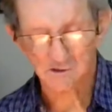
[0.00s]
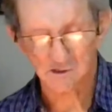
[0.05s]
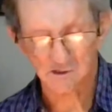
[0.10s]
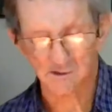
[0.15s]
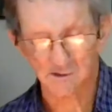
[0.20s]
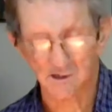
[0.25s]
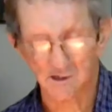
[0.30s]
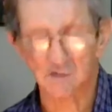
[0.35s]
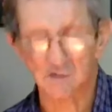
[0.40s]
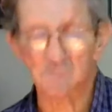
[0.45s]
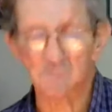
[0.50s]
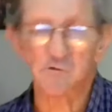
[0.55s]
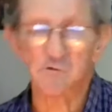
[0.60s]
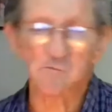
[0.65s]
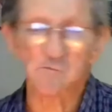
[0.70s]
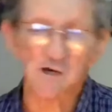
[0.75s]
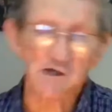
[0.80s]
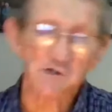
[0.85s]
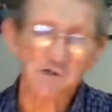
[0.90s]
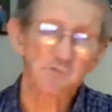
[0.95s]
So that
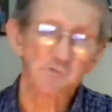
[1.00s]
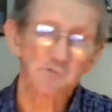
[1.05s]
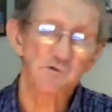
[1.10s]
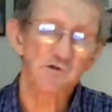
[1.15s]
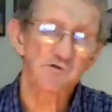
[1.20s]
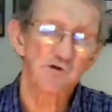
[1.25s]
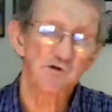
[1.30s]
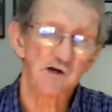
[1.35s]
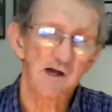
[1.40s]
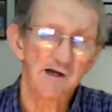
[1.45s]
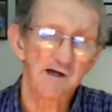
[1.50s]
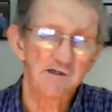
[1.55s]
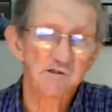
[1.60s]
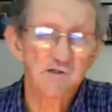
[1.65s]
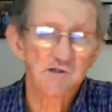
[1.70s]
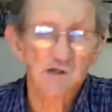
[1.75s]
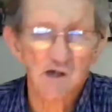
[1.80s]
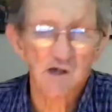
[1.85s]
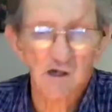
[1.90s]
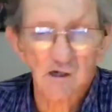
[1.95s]
information was
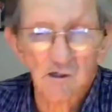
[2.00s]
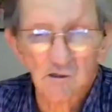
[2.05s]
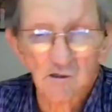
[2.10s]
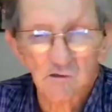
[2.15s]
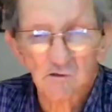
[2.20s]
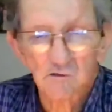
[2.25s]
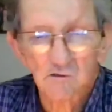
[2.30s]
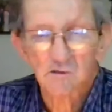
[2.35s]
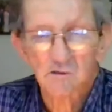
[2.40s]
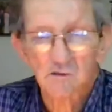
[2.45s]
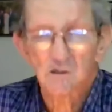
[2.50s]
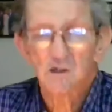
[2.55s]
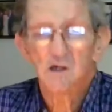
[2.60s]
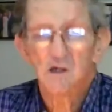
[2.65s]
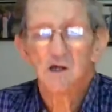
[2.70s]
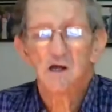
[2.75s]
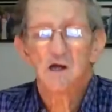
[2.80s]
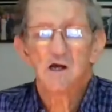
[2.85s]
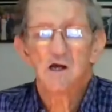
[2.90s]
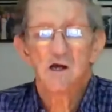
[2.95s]
relayed to our
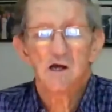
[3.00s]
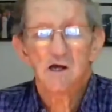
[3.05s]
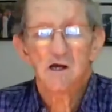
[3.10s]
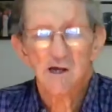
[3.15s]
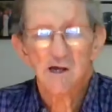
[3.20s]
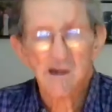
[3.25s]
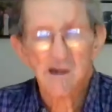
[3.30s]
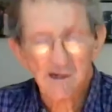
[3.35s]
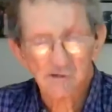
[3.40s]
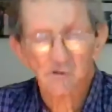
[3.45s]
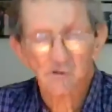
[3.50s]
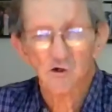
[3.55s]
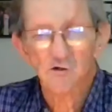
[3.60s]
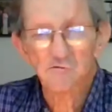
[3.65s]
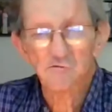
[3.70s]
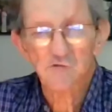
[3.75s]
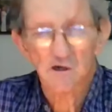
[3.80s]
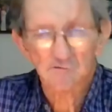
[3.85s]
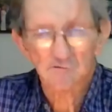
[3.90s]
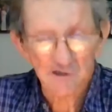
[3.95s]

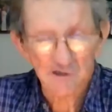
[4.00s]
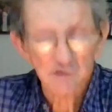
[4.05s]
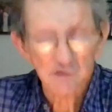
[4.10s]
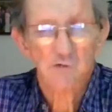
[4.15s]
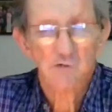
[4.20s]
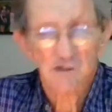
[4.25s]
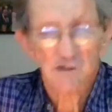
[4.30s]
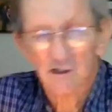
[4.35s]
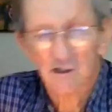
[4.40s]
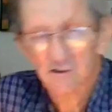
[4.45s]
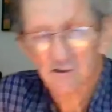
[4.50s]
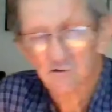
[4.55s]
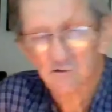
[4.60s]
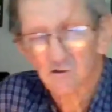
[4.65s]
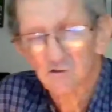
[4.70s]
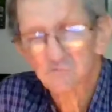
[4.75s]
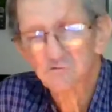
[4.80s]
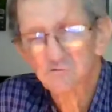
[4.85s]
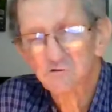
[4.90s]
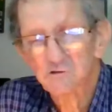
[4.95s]
aircraft, our fixed wing
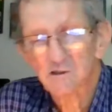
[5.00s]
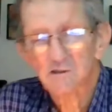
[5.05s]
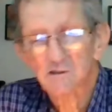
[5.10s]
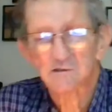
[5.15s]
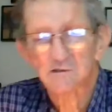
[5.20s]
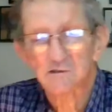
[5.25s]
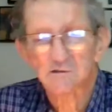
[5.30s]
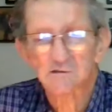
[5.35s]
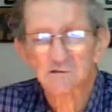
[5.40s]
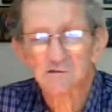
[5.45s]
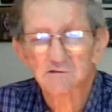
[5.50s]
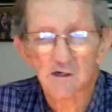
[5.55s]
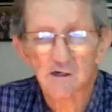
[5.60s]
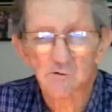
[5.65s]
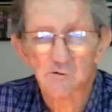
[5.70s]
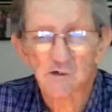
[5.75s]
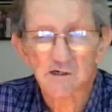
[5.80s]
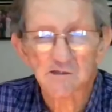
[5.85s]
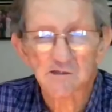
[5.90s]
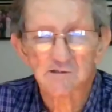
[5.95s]
aircraft, and
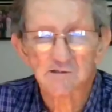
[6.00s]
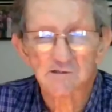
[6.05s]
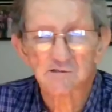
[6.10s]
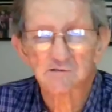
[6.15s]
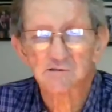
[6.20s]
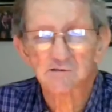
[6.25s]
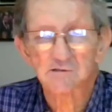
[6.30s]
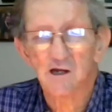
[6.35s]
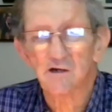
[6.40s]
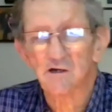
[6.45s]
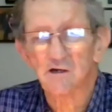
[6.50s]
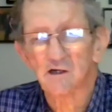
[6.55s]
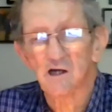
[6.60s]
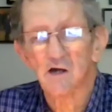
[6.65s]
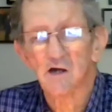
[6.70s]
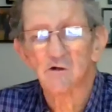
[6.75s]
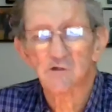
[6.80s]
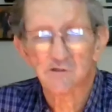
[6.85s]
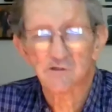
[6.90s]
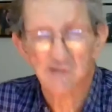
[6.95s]
they went and had a
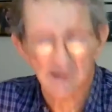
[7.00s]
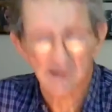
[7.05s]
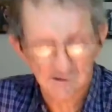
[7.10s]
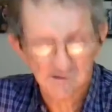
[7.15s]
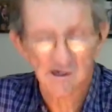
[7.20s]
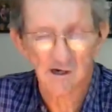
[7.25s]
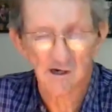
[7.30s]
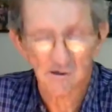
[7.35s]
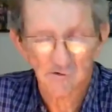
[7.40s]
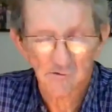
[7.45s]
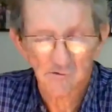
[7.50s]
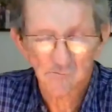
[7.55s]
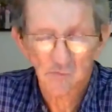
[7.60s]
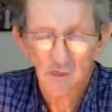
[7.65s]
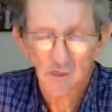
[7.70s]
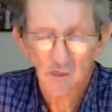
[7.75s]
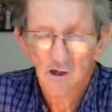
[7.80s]
go at that town.